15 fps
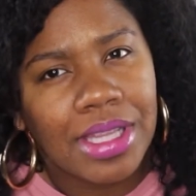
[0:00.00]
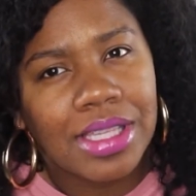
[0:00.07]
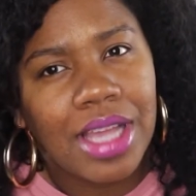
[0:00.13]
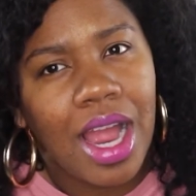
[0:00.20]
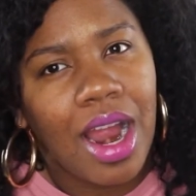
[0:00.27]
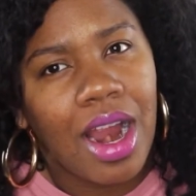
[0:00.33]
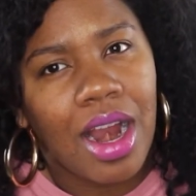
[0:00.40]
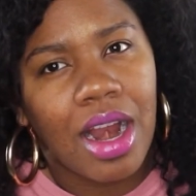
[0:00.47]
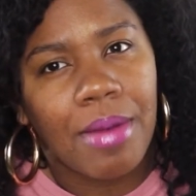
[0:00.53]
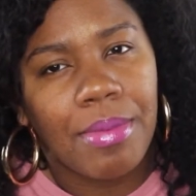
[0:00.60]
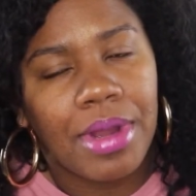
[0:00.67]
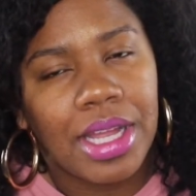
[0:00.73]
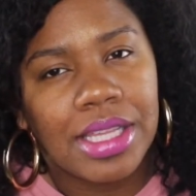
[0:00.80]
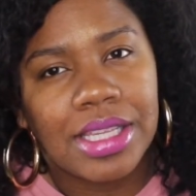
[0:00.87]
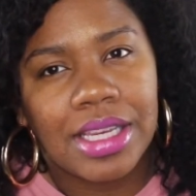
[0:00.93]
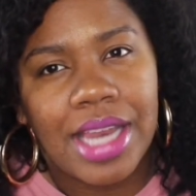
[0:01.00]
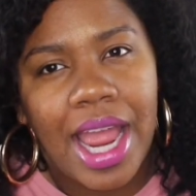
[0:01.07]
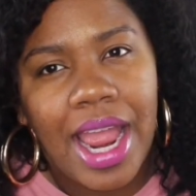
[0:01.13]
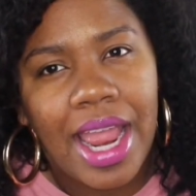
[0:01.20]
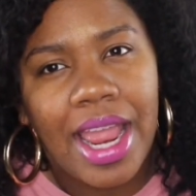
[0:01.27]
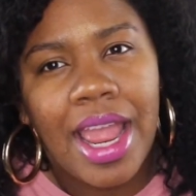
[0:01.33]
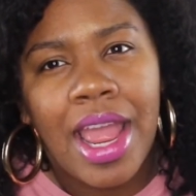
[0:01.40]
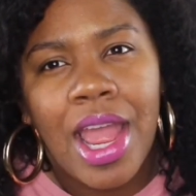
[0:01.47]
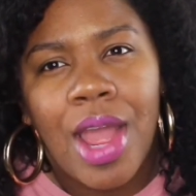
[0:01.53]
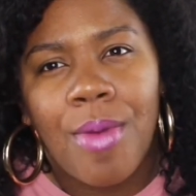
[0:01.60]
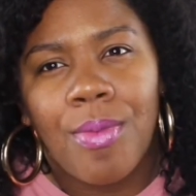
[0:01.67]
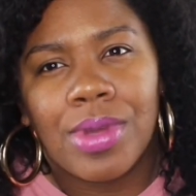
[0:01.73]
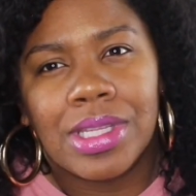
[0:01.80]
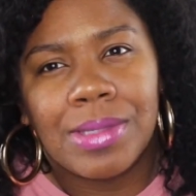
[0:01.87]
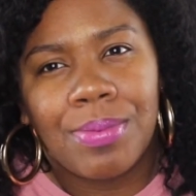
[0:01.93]
been tired, but today
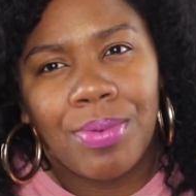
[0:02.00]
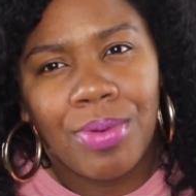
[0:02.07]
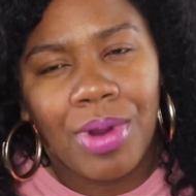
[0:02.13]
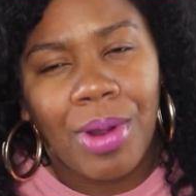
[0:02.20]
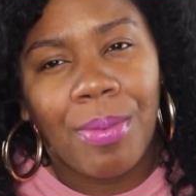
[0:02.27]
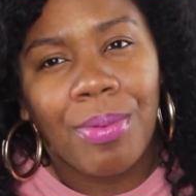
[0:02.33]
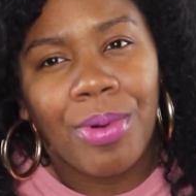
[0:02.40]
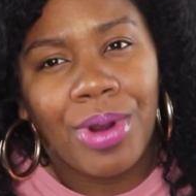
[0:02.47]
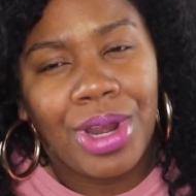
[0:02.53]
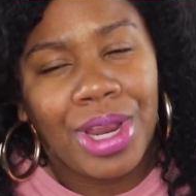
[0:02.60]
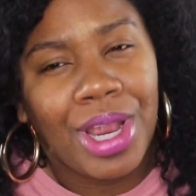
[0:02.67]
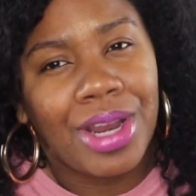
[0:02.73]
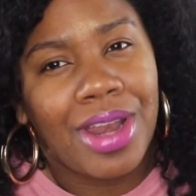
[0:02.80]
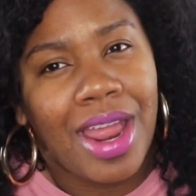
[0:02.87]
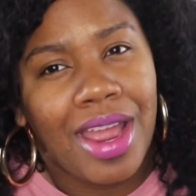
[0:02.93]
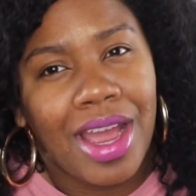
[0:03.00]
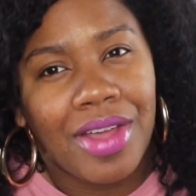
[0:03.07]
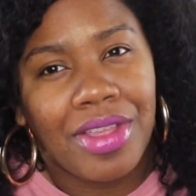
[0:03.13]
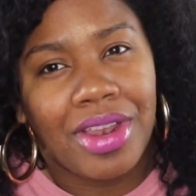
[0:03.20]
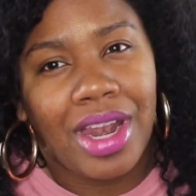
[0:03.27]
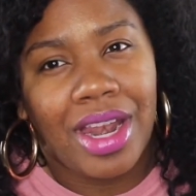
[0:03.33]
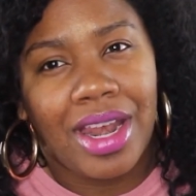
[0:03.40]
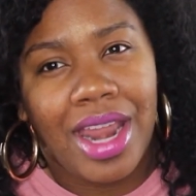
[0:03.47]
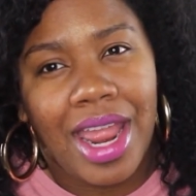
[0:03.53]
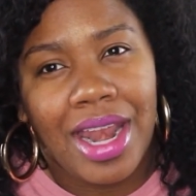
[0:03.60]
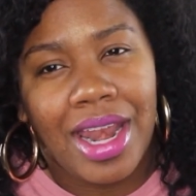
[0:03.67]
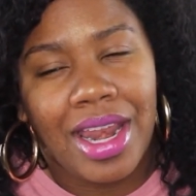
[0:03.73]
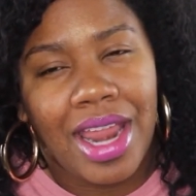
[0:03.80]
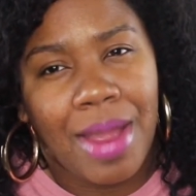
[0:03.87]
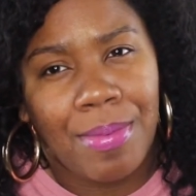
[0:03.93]
was a pretty good day other than
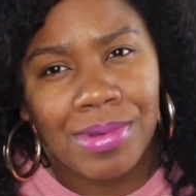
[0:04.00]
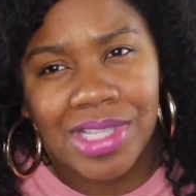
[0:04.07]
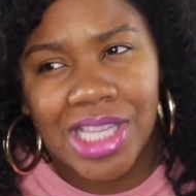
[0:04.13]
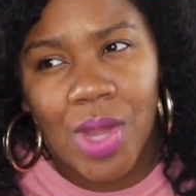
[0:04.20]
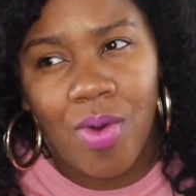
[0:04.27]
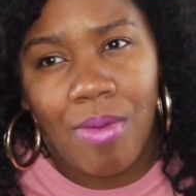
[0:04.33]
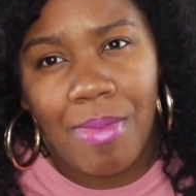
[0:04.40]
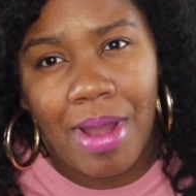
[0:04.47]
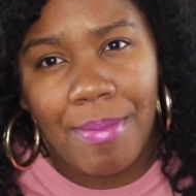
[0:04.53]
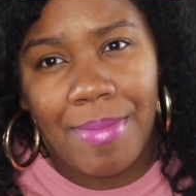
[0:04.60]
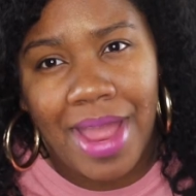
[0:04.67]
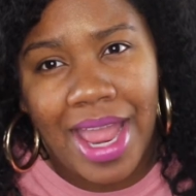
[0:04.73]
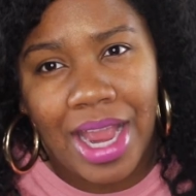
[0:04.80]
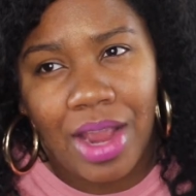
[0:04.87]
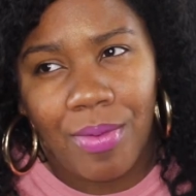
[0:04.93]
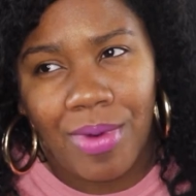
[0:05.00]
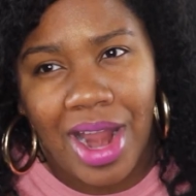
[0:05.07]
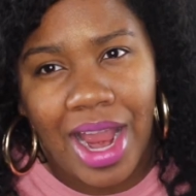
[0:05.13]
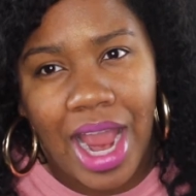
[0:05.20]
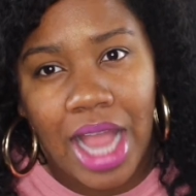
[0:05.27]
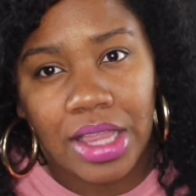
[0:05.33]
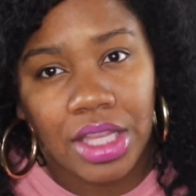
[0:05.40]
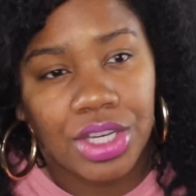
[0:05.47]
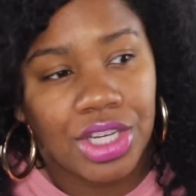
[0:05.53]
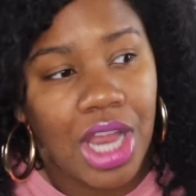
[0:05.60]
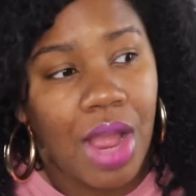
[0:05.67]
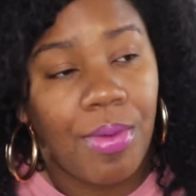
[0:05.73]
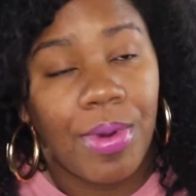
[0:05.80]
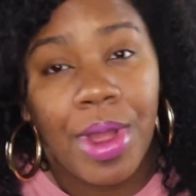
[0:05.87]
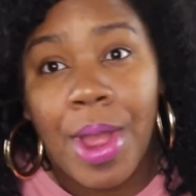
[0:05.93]
that episode with my back when I got out the
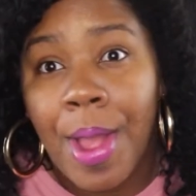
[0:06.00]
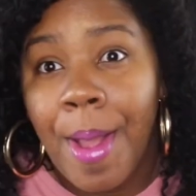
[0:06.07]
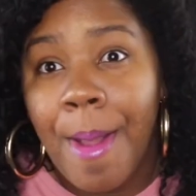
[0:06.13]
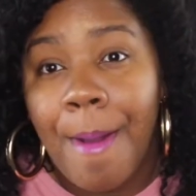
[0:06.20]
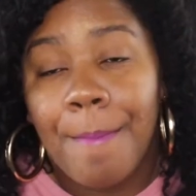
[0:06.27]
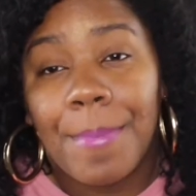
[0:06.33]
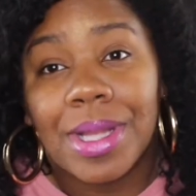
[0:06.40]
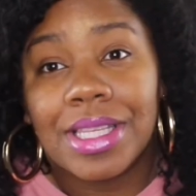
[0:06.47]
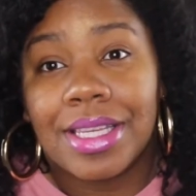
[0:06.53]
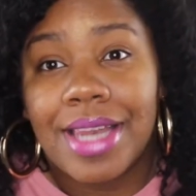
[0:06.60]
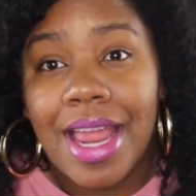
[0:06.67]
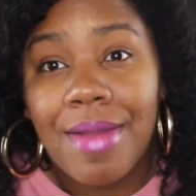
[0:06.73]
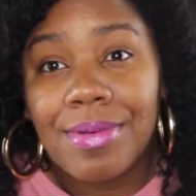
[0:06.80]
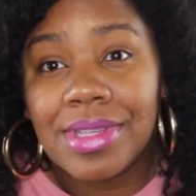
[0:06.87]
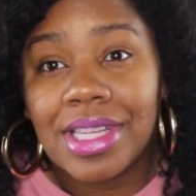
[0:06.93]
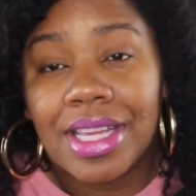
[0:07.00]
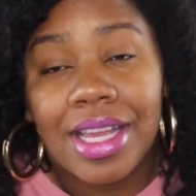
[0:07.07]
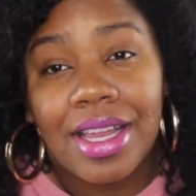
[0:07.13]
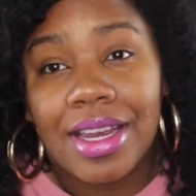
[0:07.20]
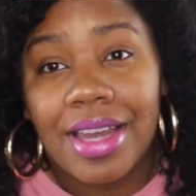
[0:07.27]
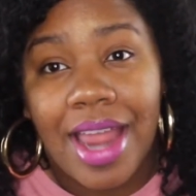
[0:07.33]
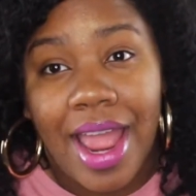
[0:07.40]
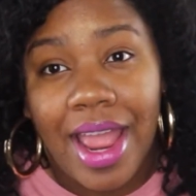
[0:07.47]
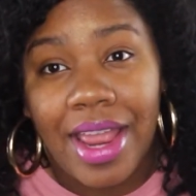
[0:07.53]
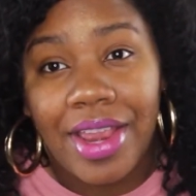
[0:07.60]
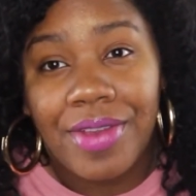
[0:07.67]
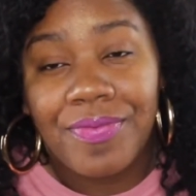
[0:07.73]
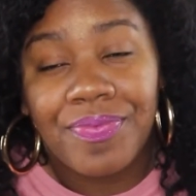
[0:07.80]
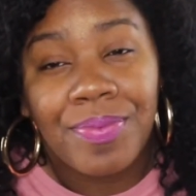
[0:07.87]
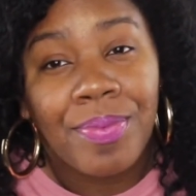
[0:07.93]
shower. But today was a good
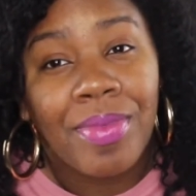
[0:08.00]
day.